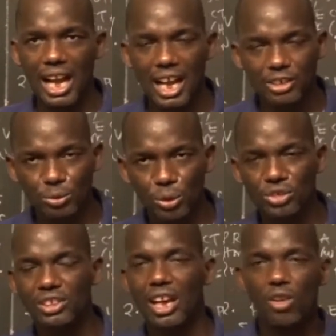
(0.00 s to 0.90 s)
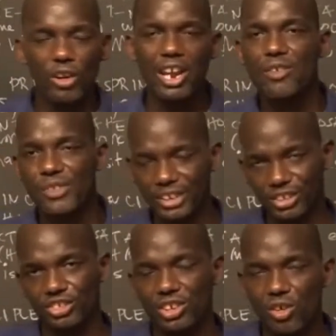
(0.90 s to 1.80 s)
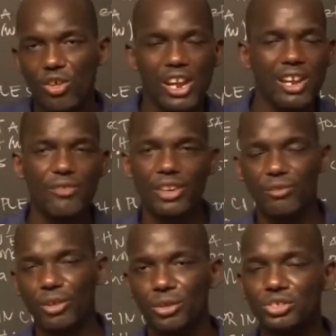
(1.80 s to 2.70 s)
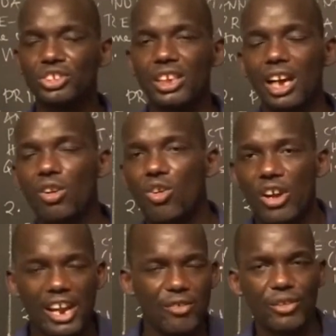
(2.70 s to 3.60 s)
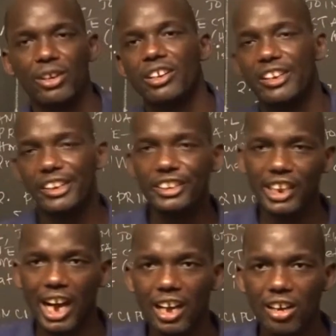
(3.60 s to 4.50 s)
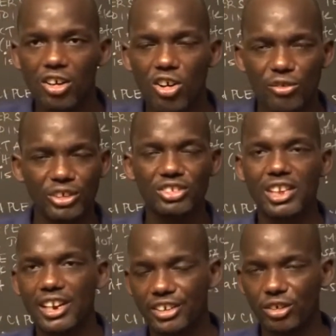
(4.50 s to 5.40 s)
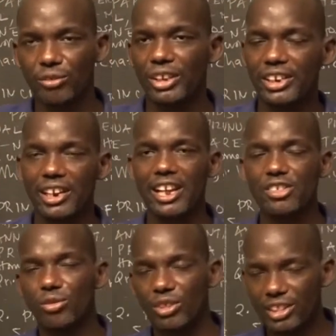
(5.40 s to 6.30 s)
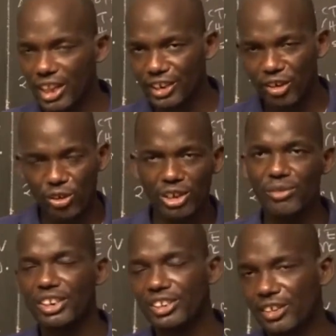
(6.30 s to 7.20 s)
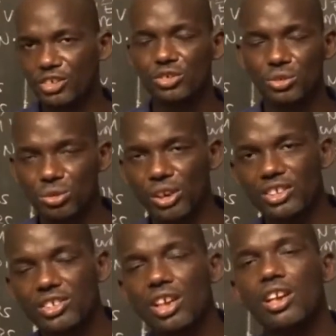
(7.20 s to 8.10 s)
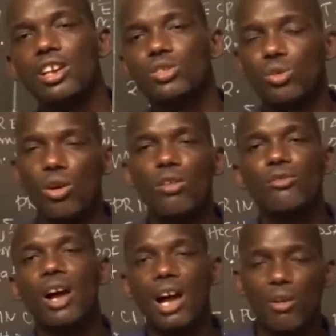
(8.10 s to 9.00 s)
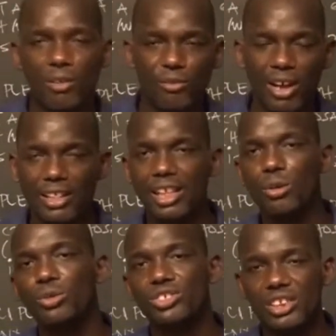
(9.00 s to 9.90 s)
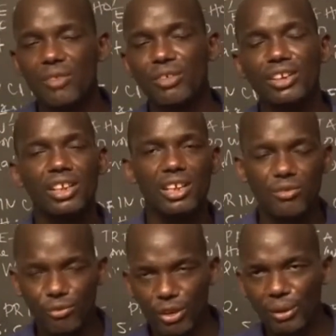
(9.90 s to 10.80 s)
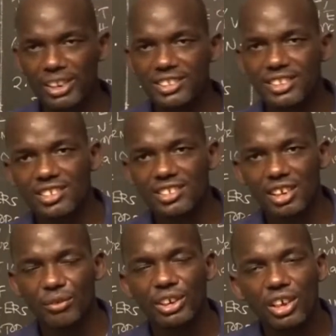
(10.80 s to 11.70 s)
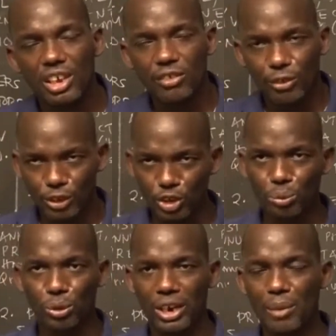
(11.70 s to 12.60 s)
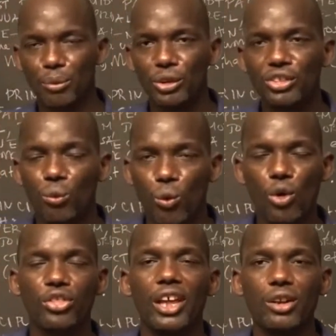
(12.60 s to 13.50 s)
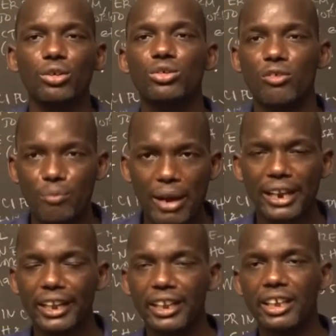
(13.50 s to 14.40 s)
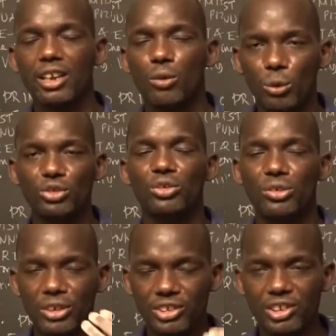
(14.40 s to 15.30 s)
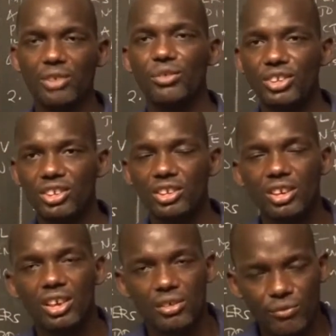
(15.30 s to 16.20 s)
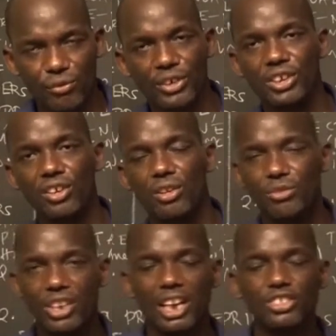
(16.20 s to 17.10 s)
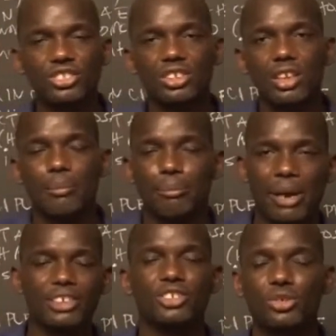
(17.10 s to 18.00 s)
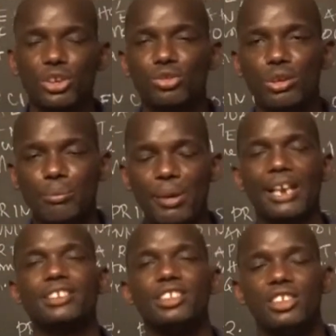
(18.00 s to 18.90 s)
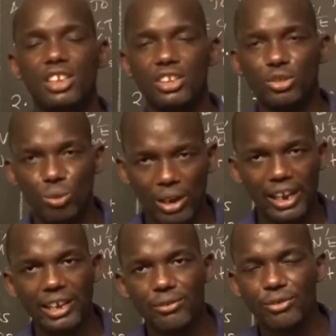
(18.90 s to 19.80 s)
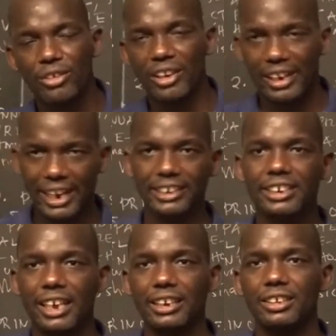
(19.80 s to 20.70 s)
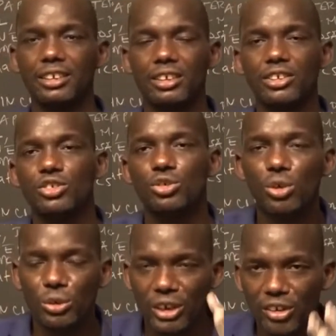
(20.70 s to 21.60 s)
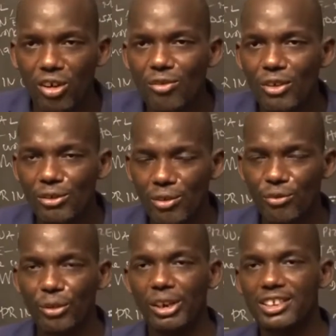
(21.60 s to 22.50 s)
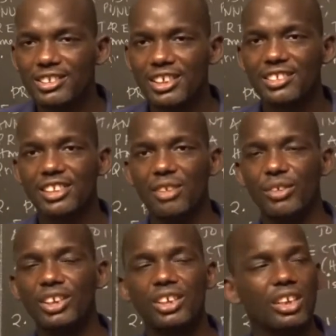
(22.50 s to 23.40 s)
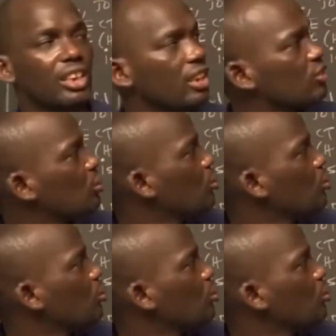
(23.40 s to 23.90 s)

sponsor, or every teacher, or every volunteer, or every leader of this country, of the country of Tanzania, or even international students, to offer our Father who is in heaven free willing thanksgiving for this program, which worth a lot of money, which you receive it free of charge, but it's going to impact your life radically. So you can offer your free willing thanksgiving through